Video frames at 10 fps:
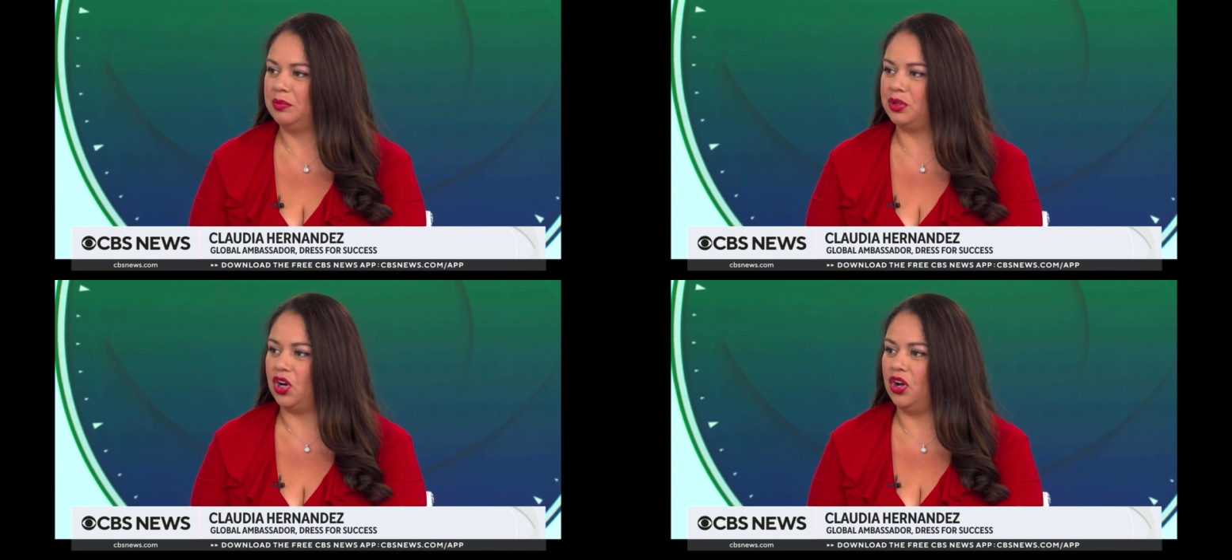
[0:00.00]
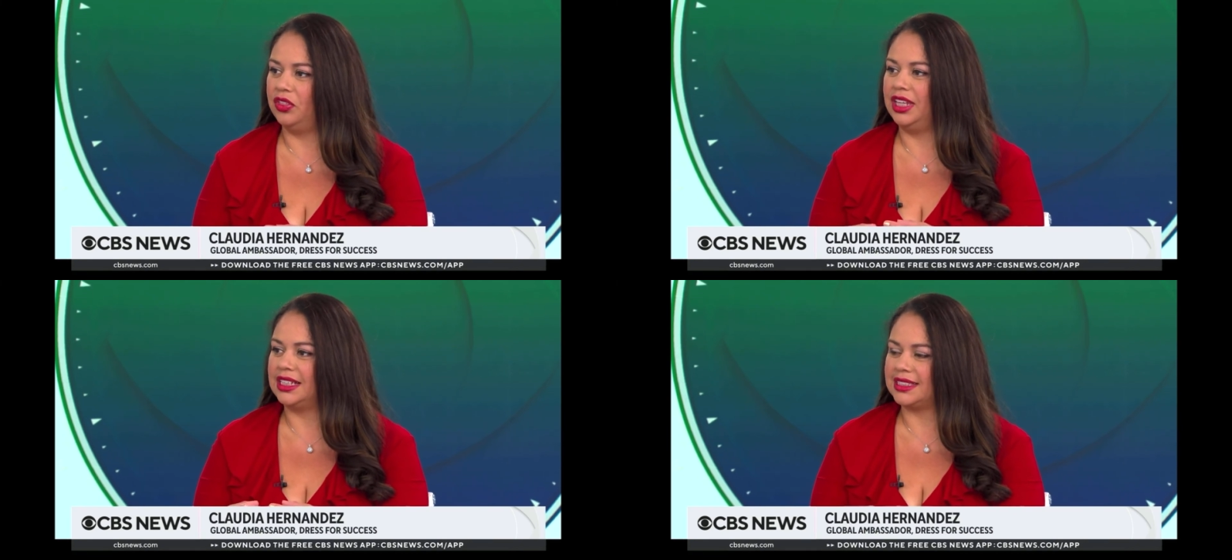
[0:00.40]
But all
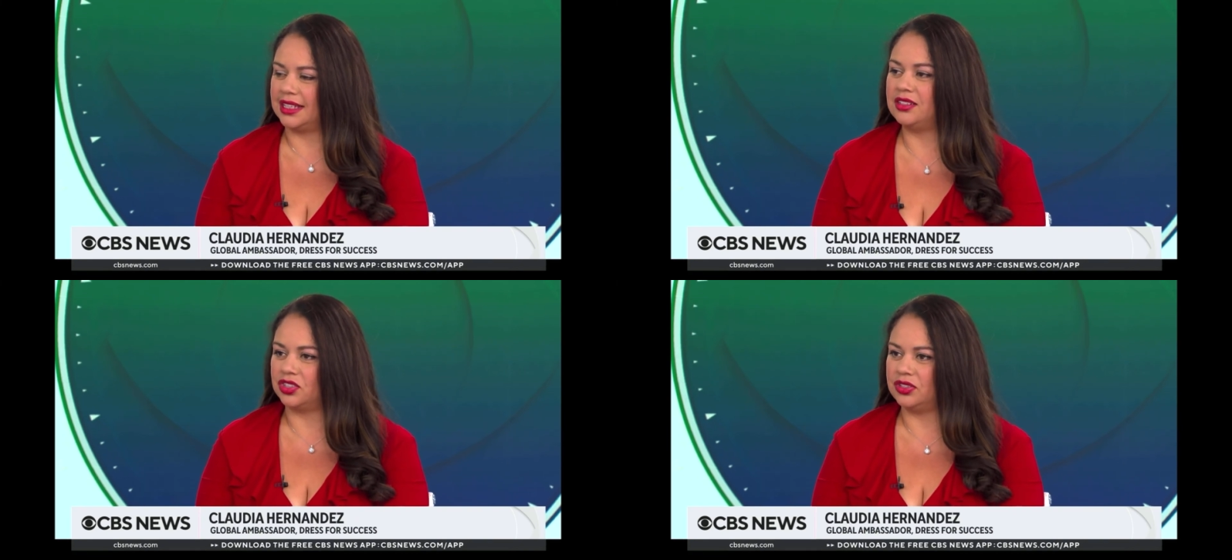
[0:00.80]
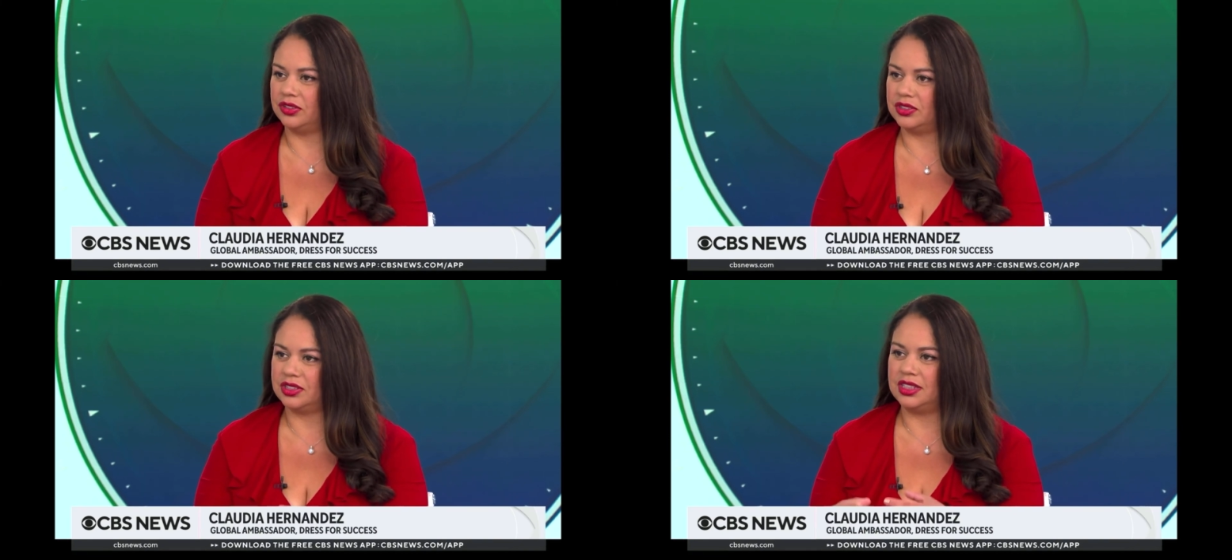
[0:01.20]
the
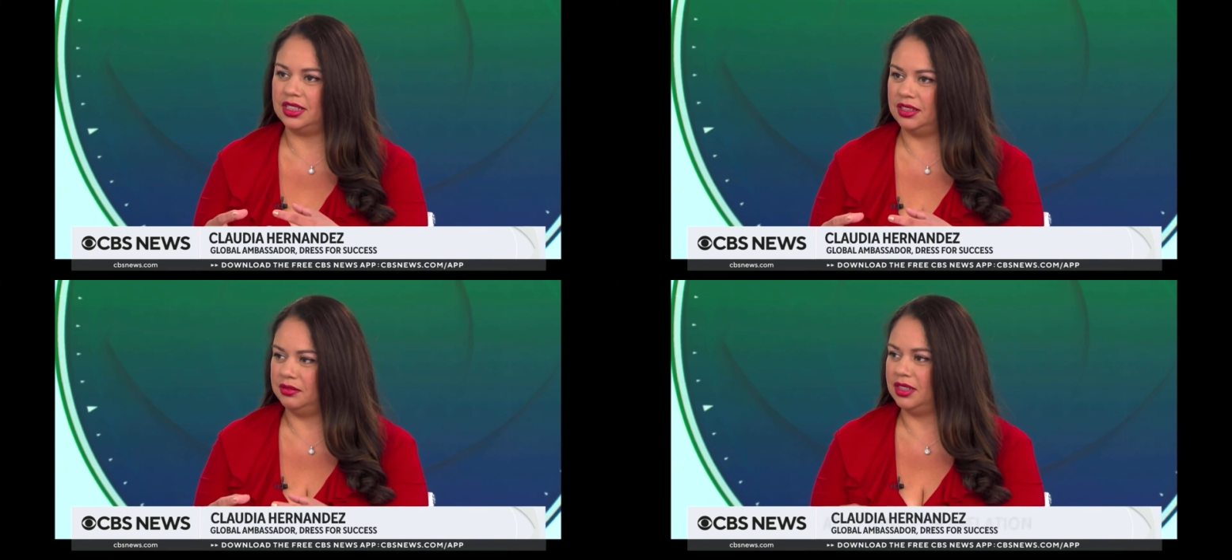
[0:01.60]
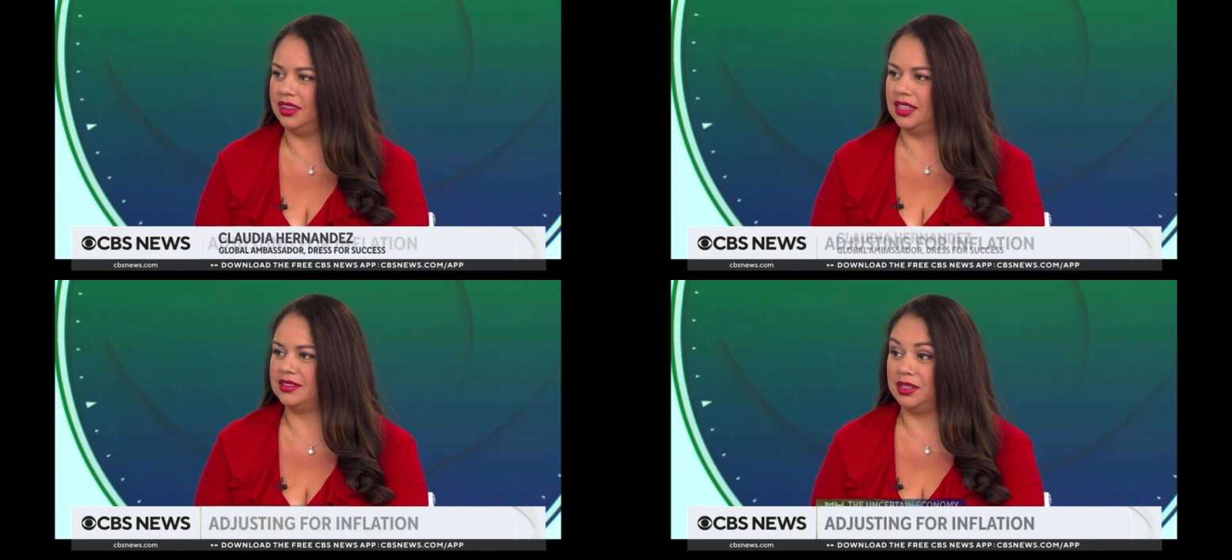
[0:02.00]
essentials, the, the
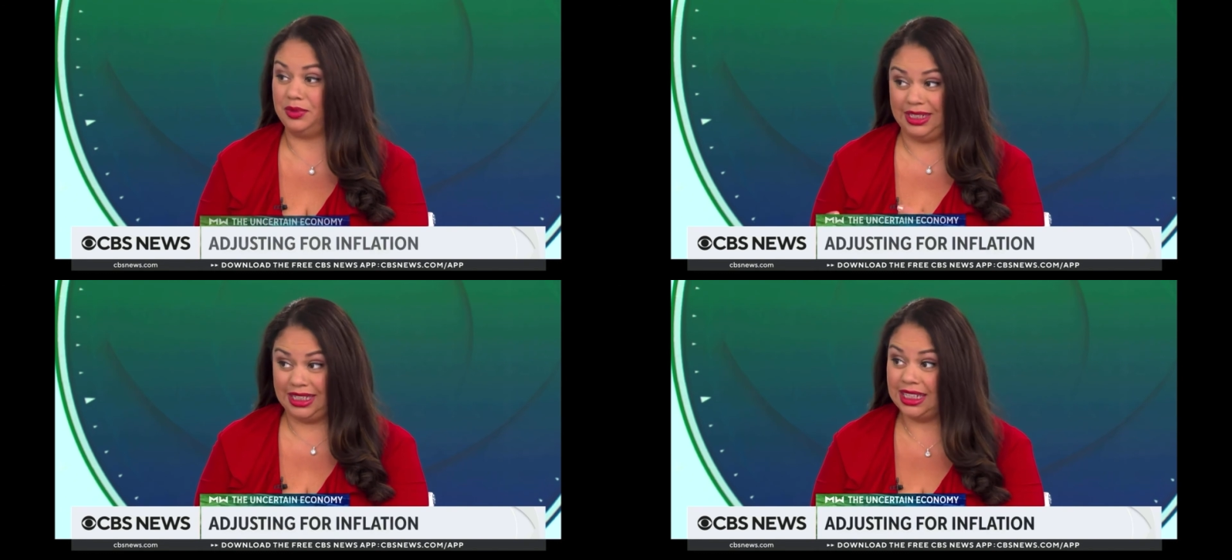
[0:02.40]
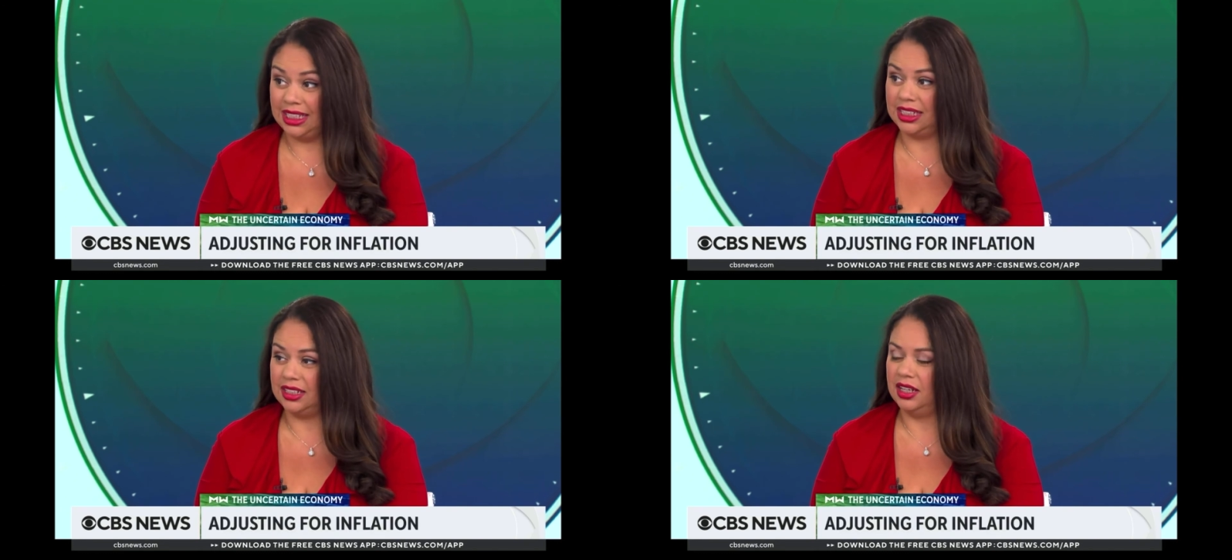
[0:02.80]
things that we
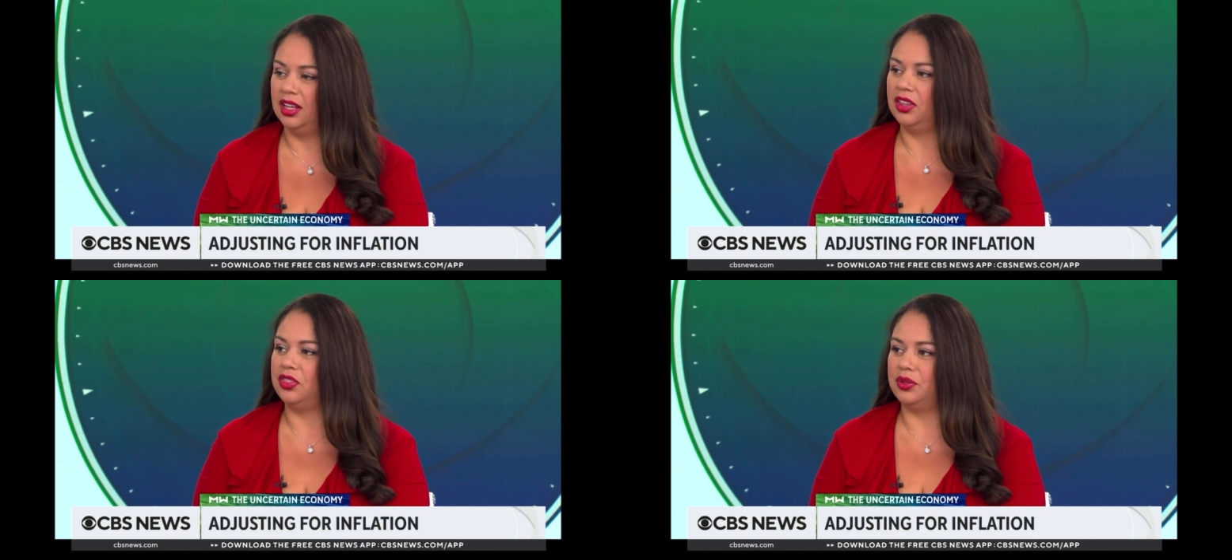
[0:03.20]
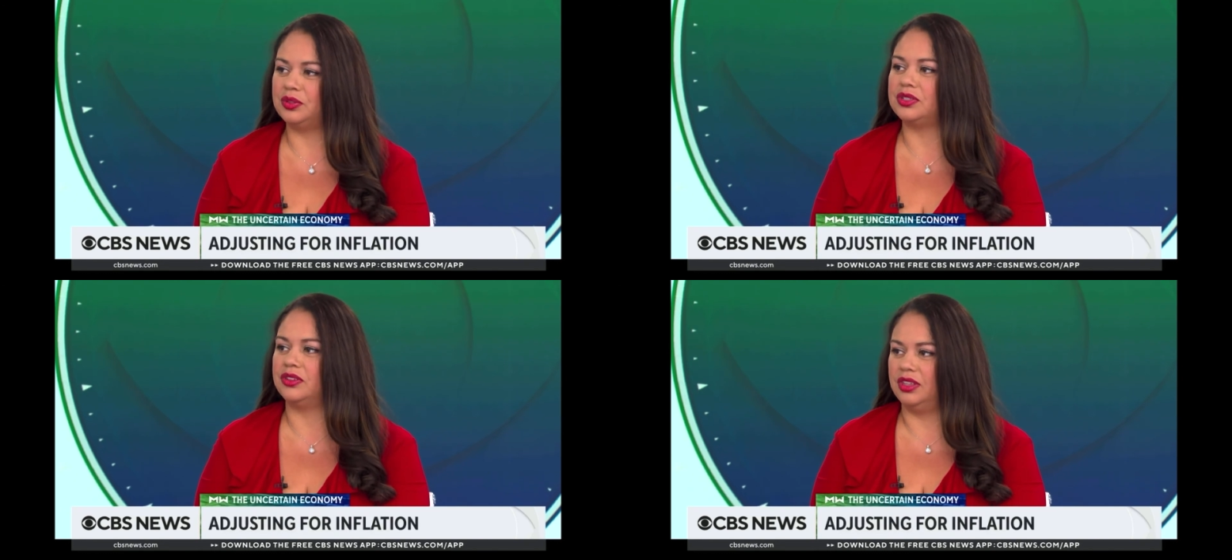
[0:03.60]
need, mm -hmm.
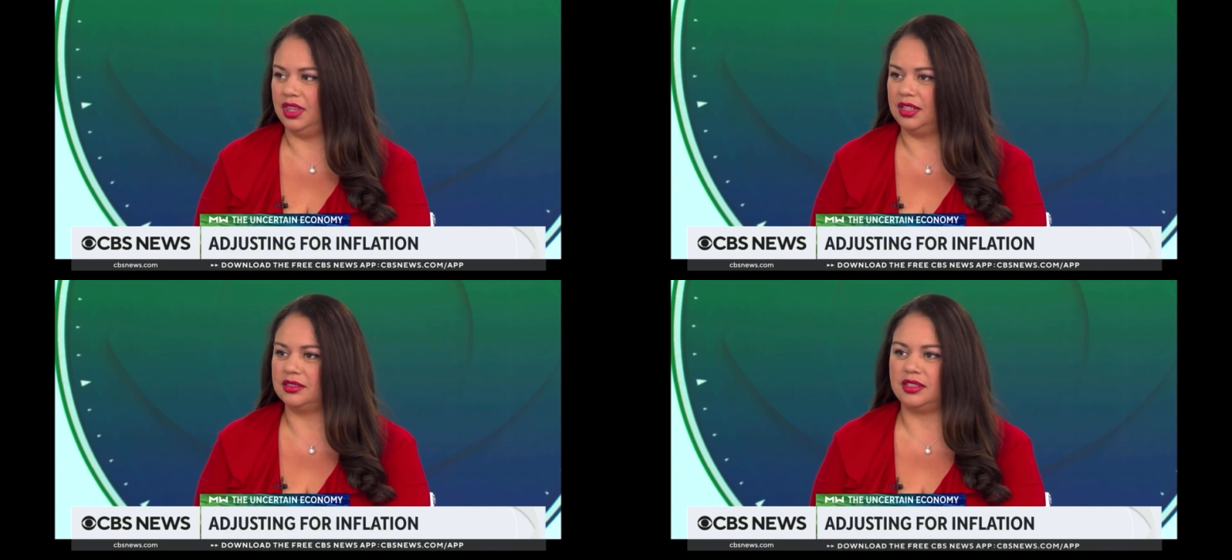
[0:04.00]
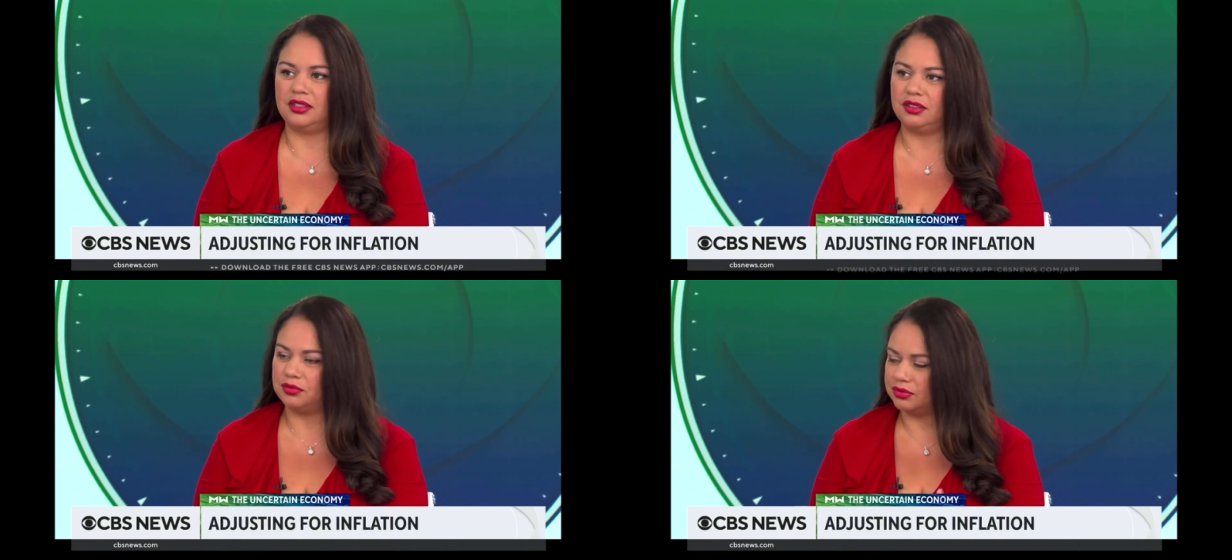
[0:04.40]
those are the things that
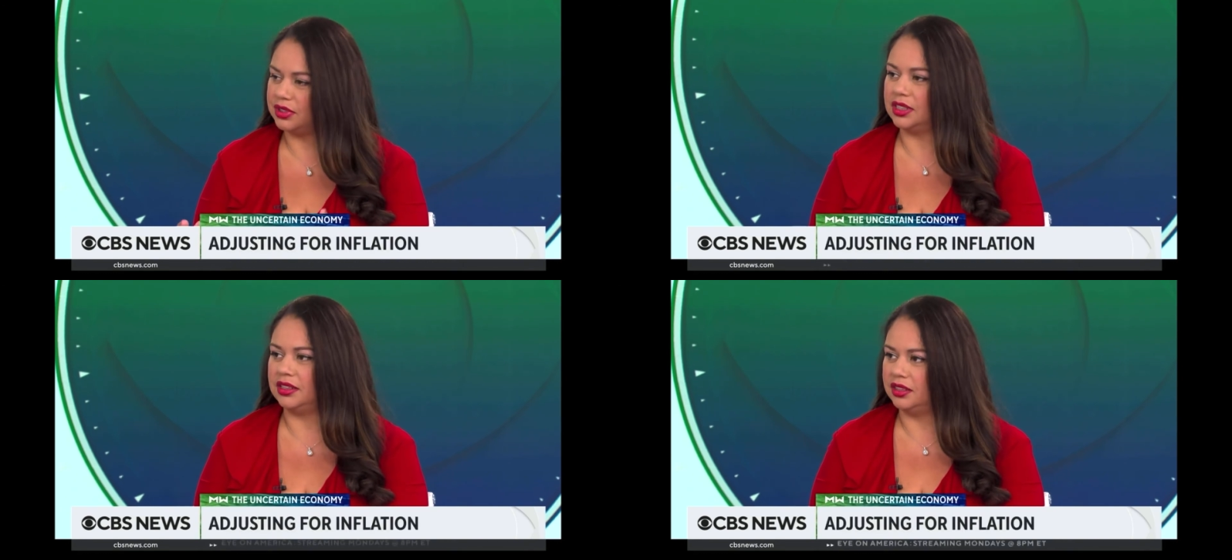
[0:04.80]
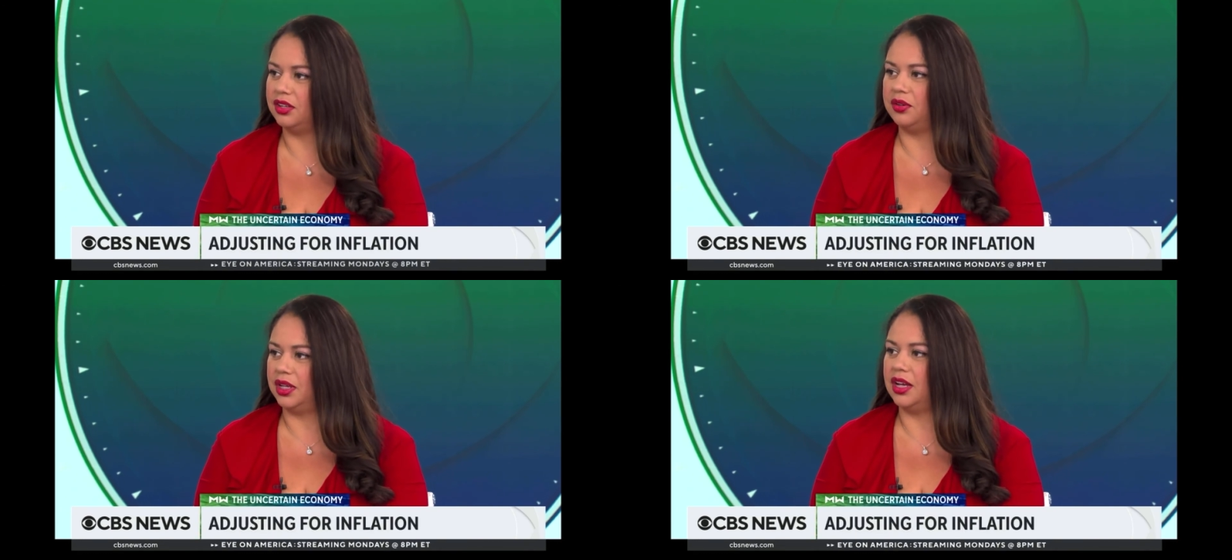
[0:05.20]
are really
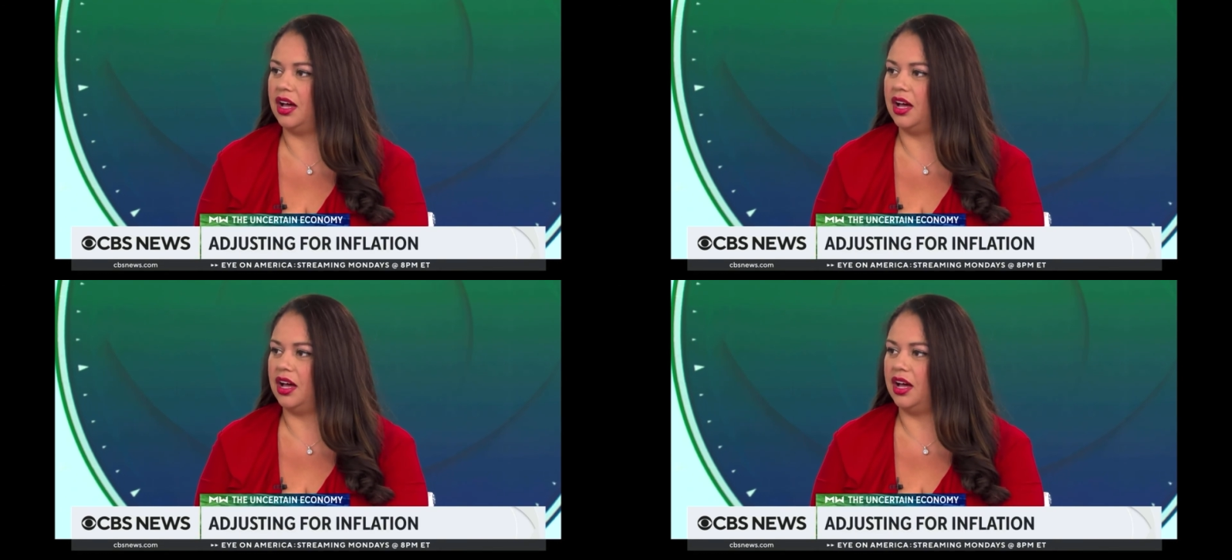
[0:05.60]
going